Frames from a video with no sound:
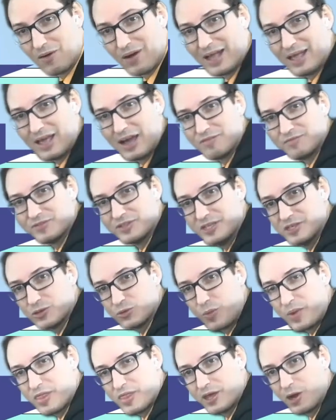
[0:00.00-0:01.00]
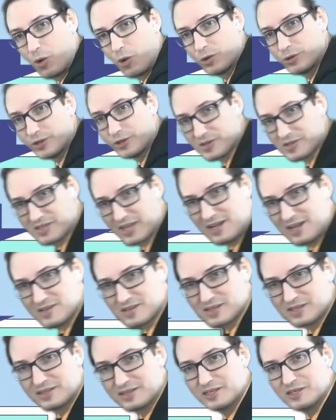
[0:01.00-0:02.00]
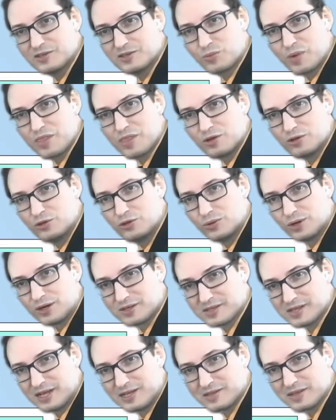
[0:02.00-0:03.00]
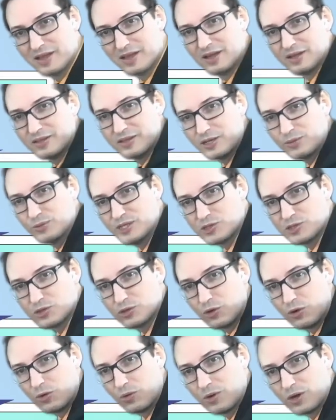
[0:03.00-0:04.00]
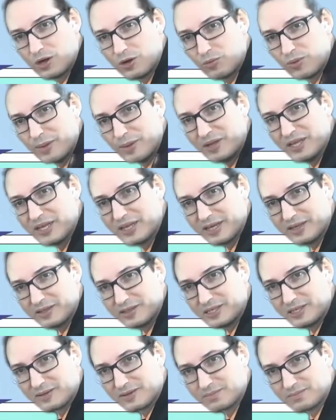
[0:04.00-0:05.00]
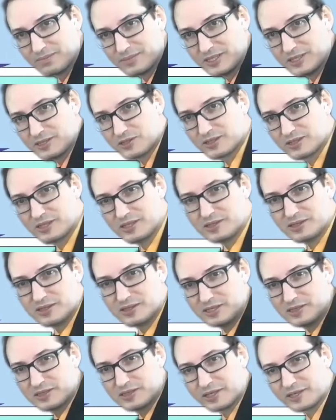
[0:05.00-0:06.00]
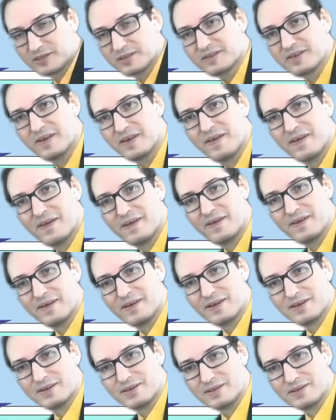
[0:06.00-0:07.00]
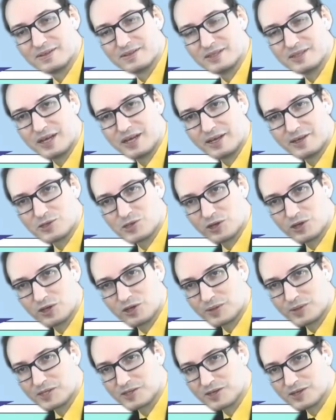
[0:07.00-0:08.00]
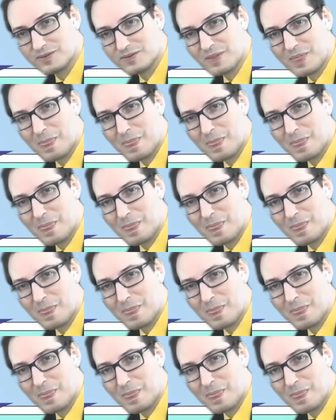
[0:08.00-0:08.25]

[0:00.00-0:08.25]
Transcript: I have this with the older cells and this with the newer cells. There is no replicate here, it's distinct. Did I answer your question?